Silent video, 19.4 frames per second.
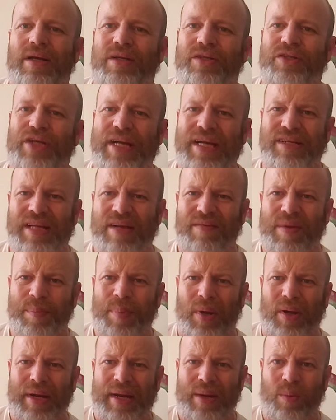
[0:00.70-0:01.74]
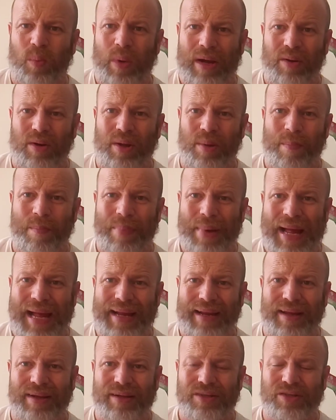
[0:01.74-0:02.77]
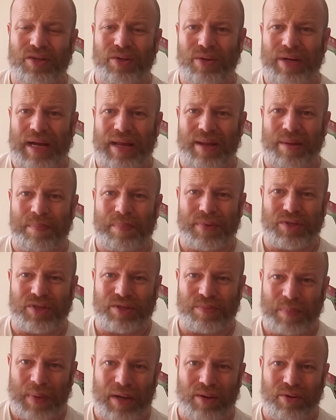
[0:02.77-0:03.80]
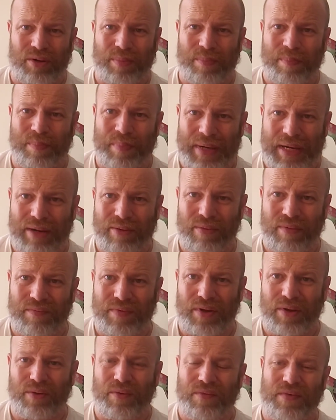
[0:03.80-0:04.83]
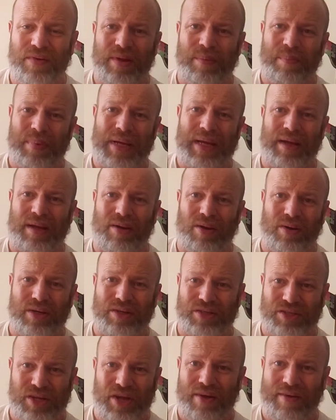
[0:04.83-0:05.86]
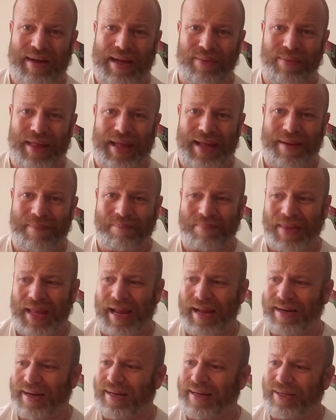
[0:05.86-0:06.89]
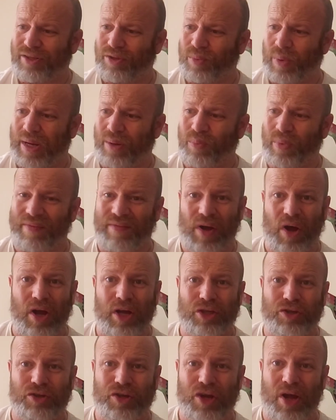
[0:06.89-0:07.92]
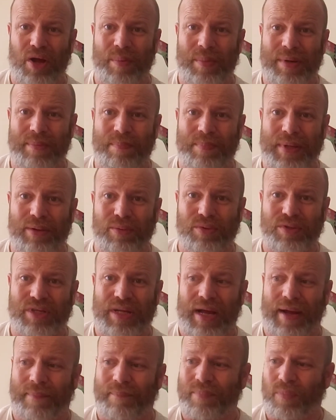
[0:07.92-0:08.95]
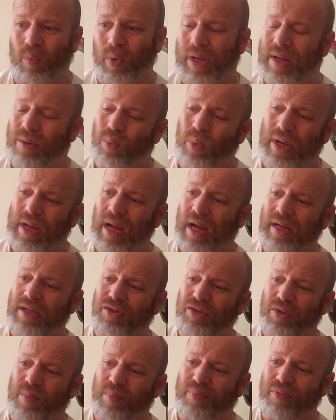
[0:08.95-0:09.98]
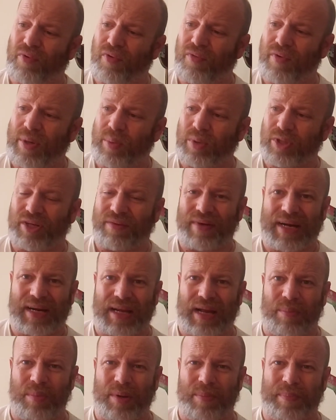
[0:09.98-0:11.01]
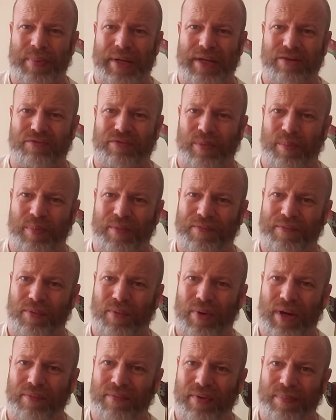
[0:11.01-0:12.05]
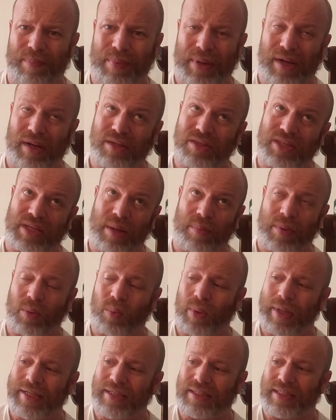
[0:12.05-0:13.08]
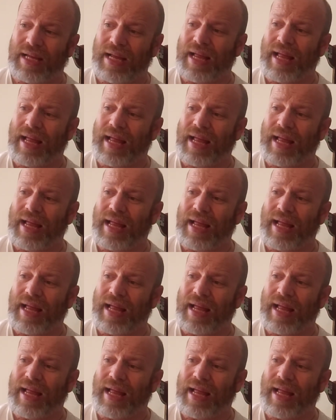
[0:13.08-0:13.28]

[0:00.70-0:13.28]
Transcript: Cheers, everybody. Welcome back to another bespoke beer review for the beer connoisseur out there. And in this one, we've got a German Pilsner. We're going to a brewery which I've had a couple of beers from before over the past couple of weeks,